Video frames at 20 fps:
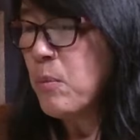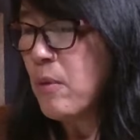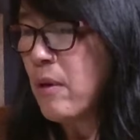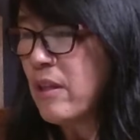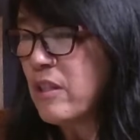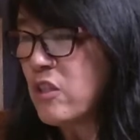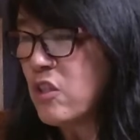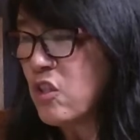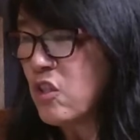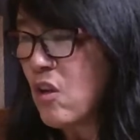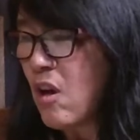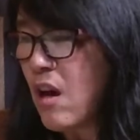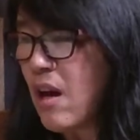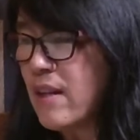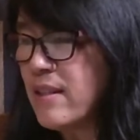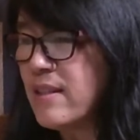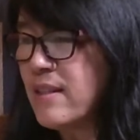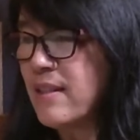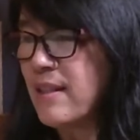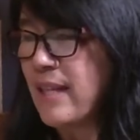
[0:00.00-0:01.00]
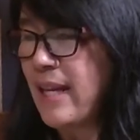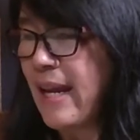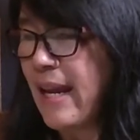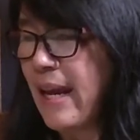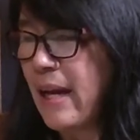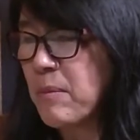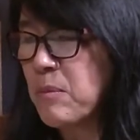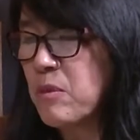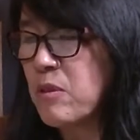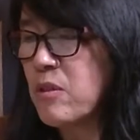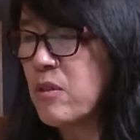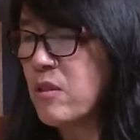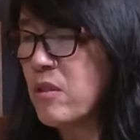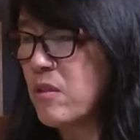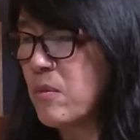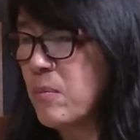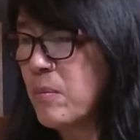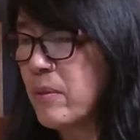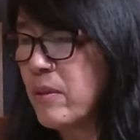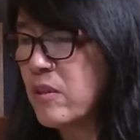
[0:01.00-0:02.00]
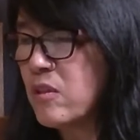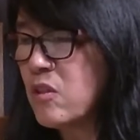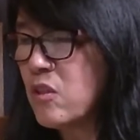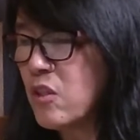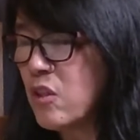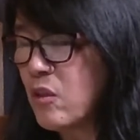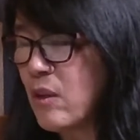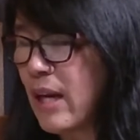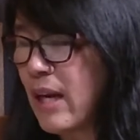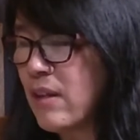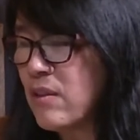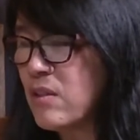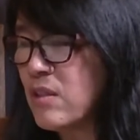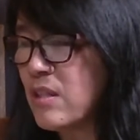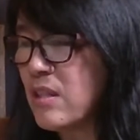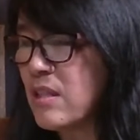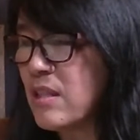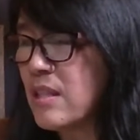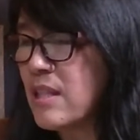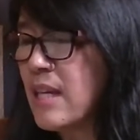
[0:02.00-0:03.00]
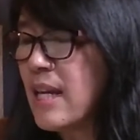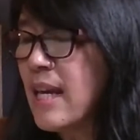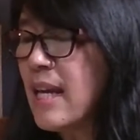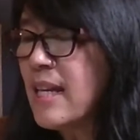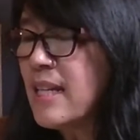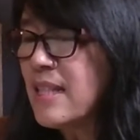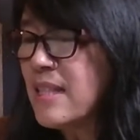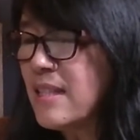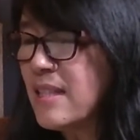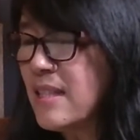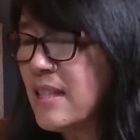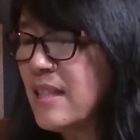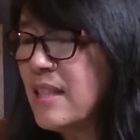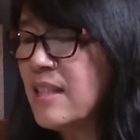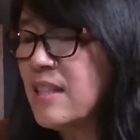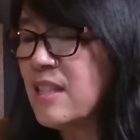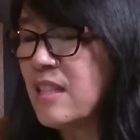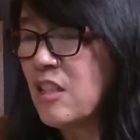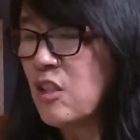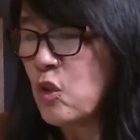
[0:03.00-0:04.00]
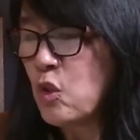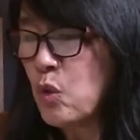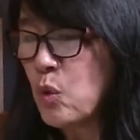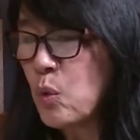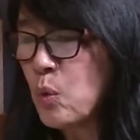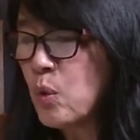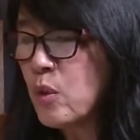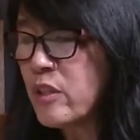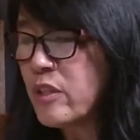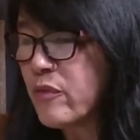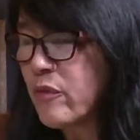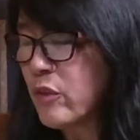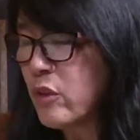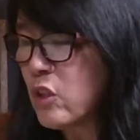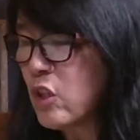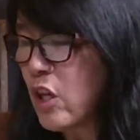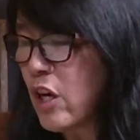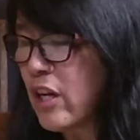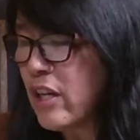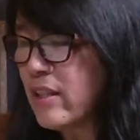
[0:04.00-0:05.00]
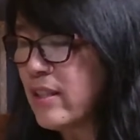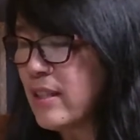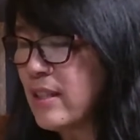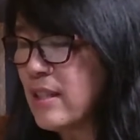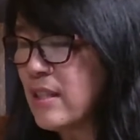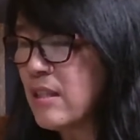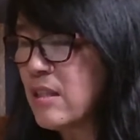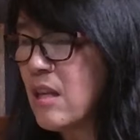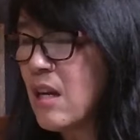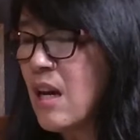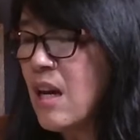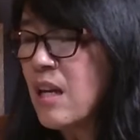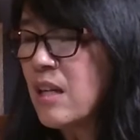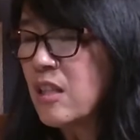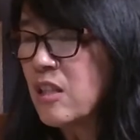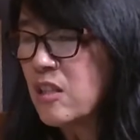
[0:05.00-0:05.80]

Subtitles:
They brought saws and hammers to build new houses, seeds and tools for gardens,